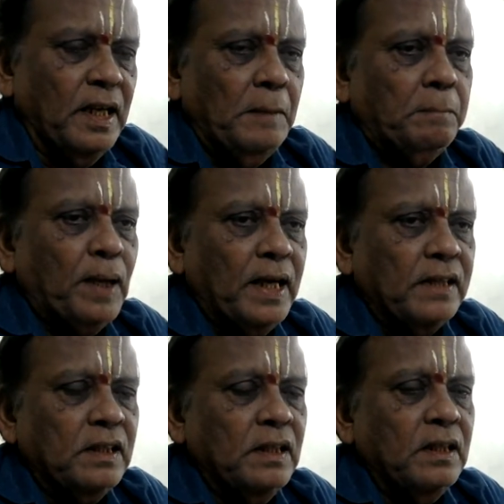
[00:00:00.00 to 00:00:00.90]
plus
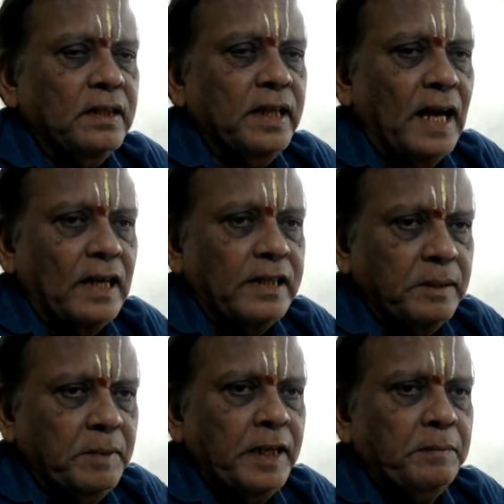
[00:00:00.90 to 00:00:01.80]
the
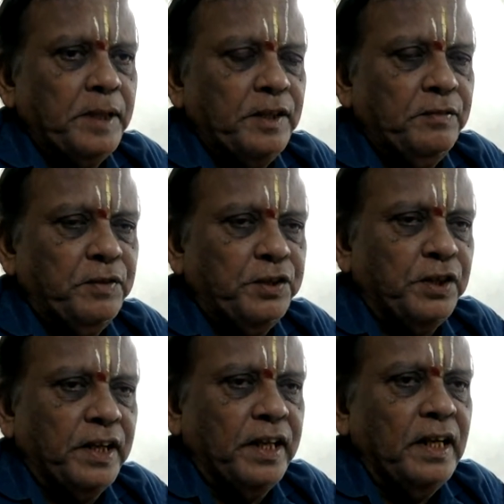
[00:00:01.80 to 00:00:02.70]
ultimate
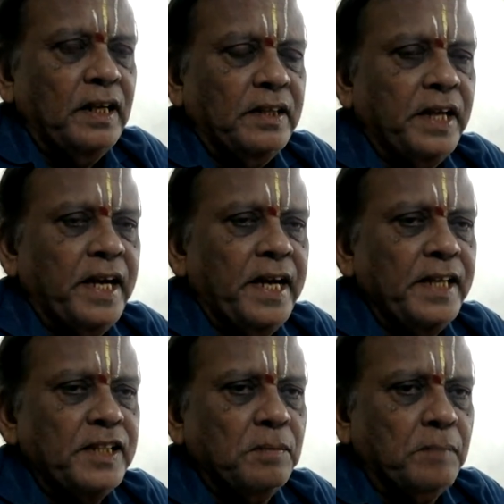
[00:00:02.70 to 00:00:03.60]
beneficiary, the age
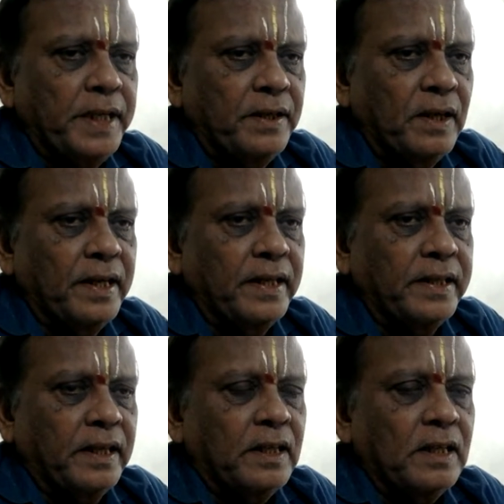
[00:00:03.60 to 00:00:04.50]
of
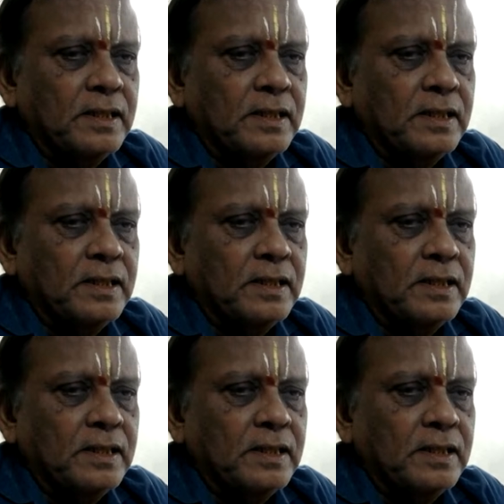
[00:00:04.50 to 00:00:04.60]
minority.